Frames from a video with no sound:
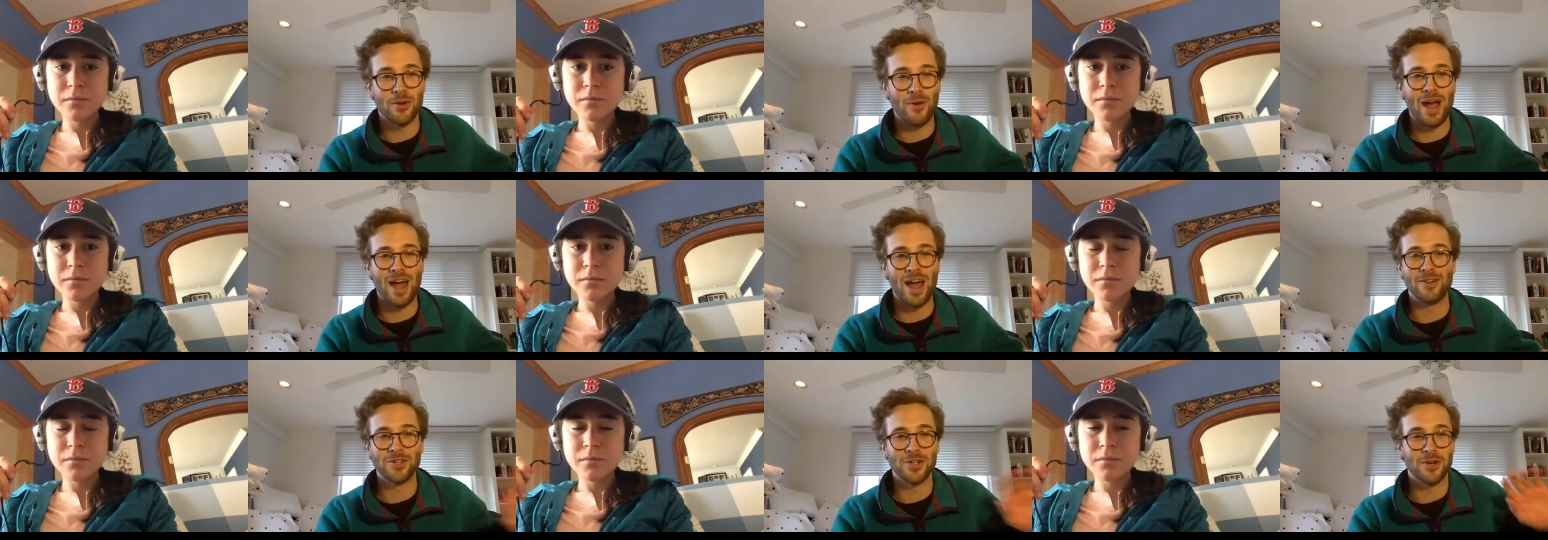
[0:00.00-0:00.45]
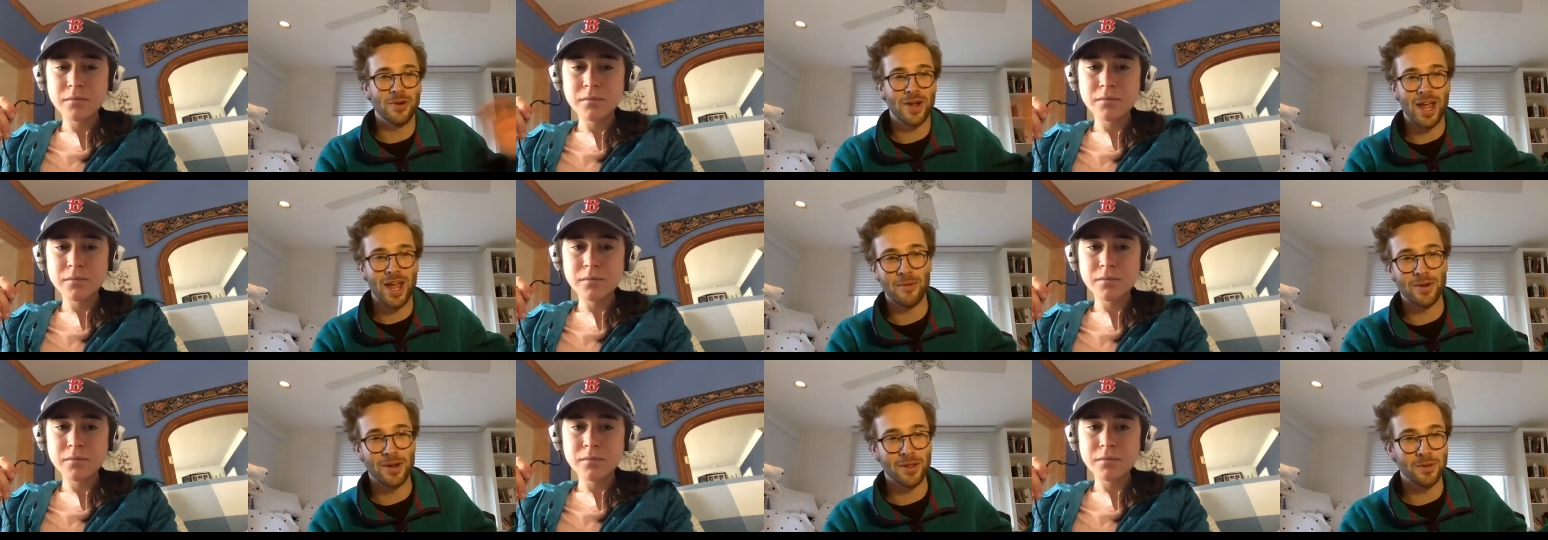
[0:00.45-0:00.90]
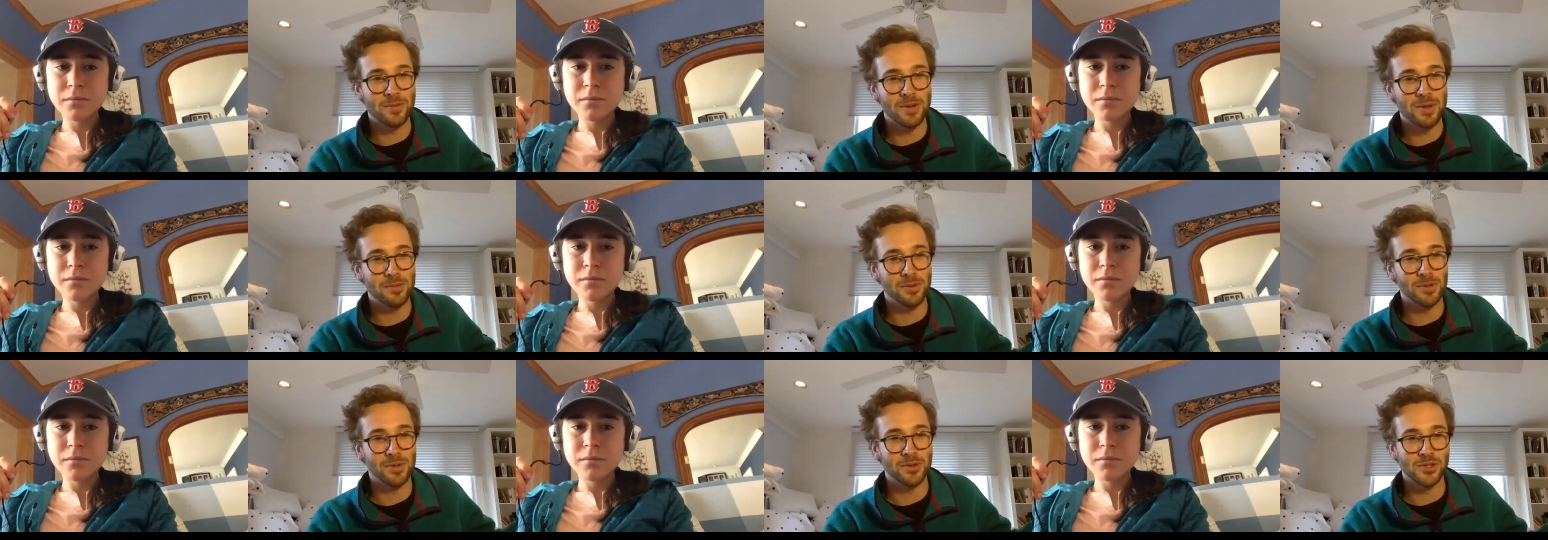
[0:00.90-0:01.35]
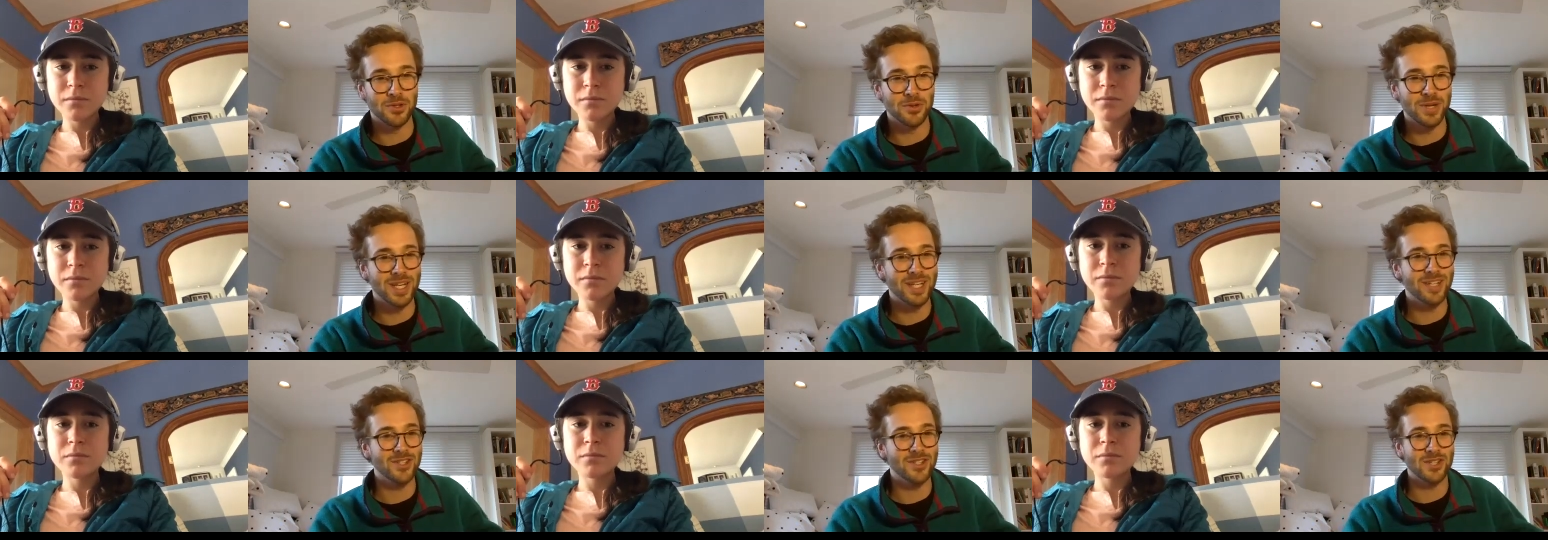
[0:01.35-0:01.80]
Speaker 1: crowd don't care what other people are
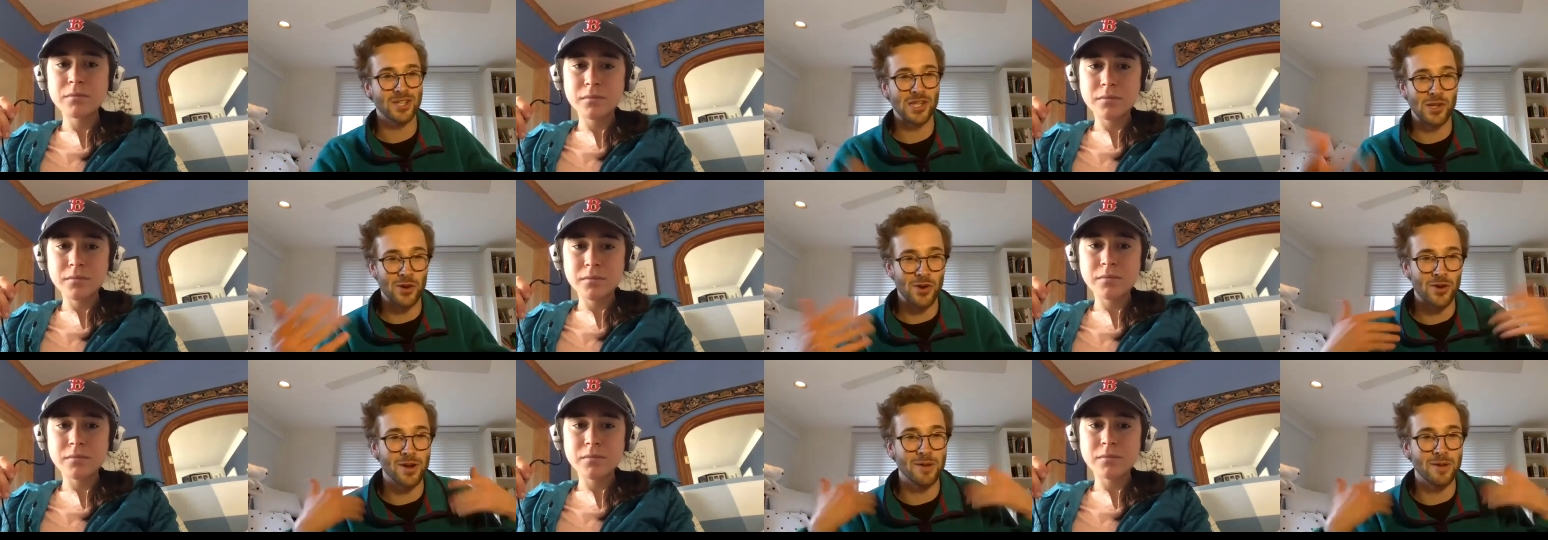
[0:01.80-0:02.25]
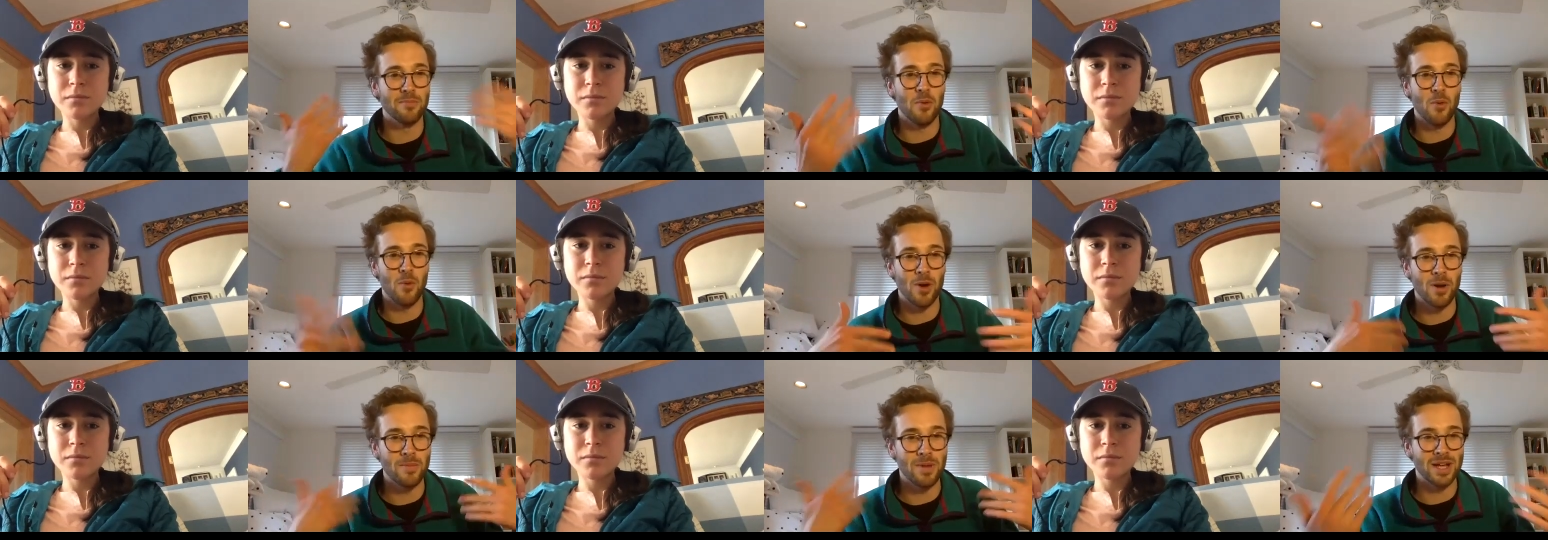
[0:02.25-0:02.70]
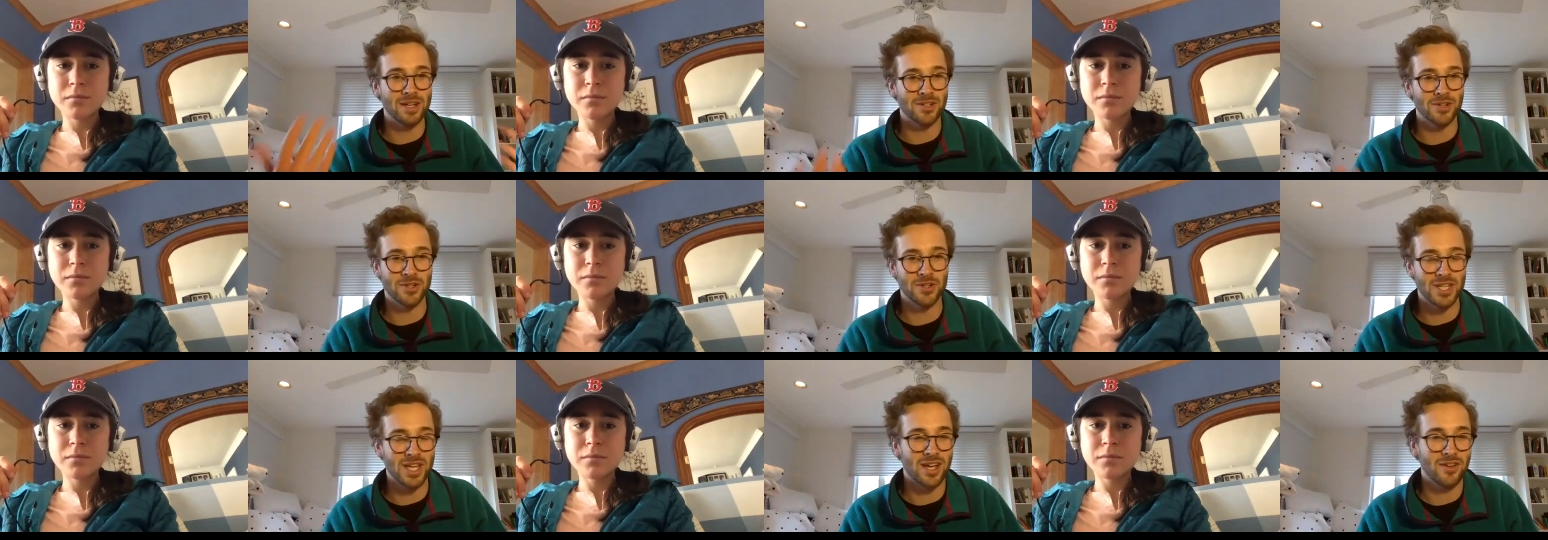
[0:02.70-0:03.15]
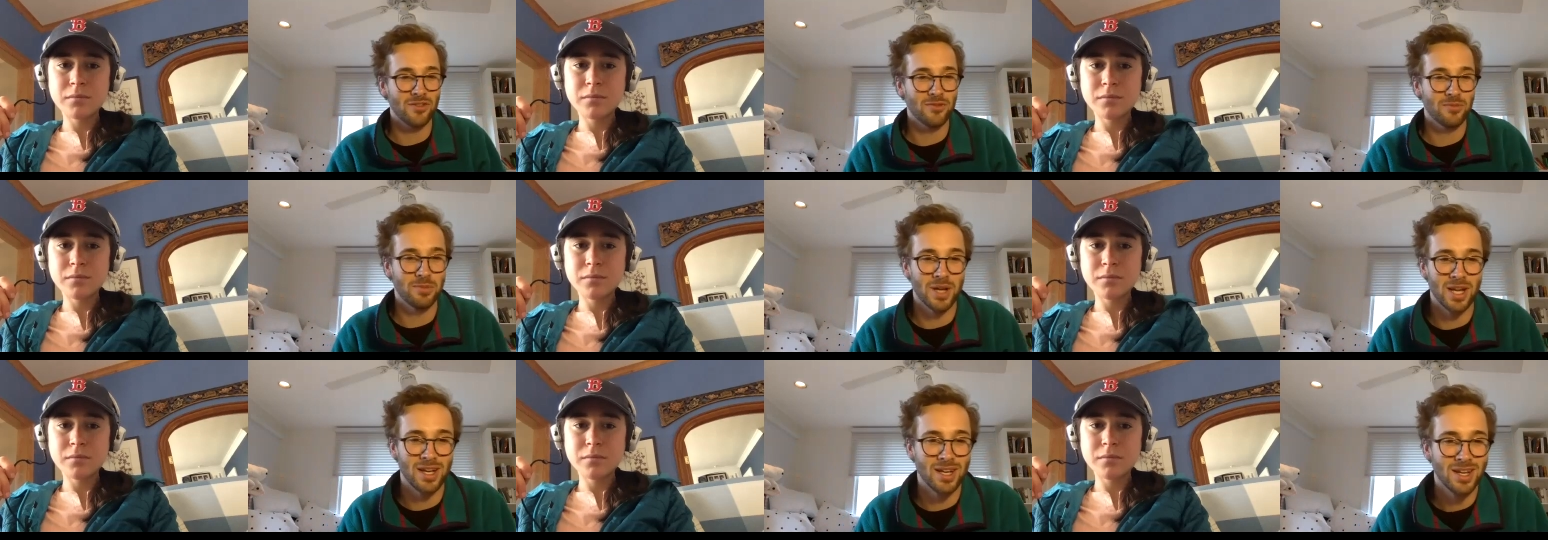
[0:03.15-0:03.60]
doing just learn more about
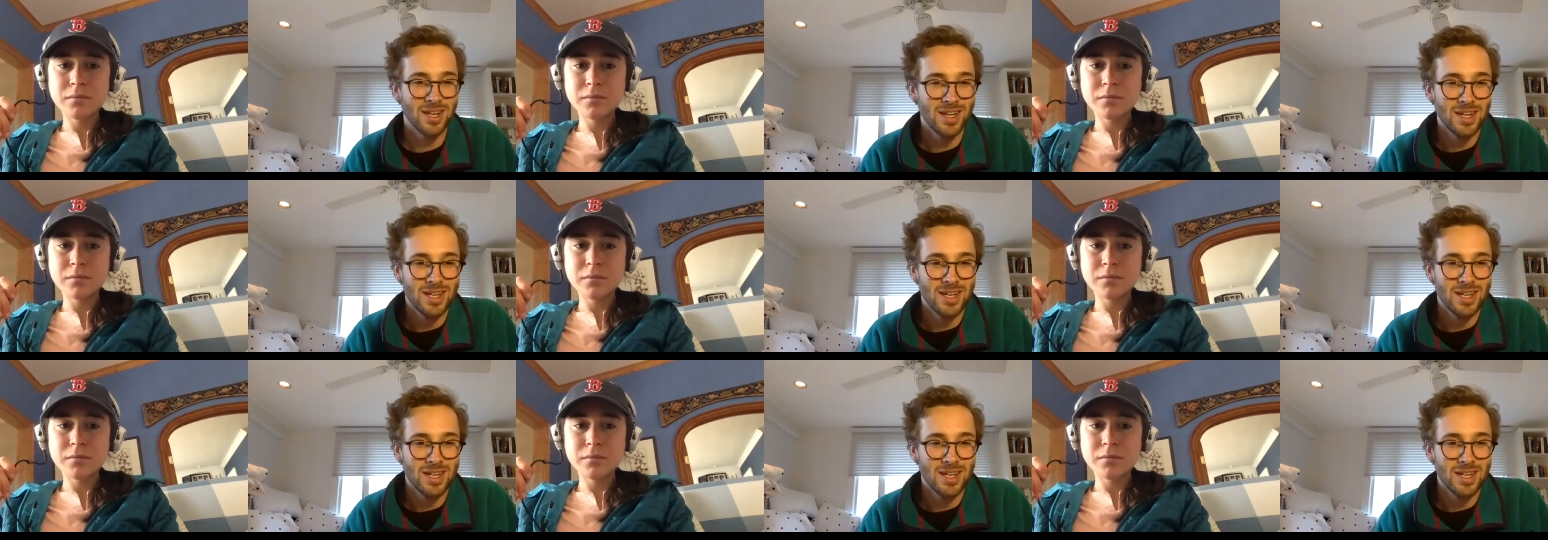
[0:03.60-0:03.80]
yourself but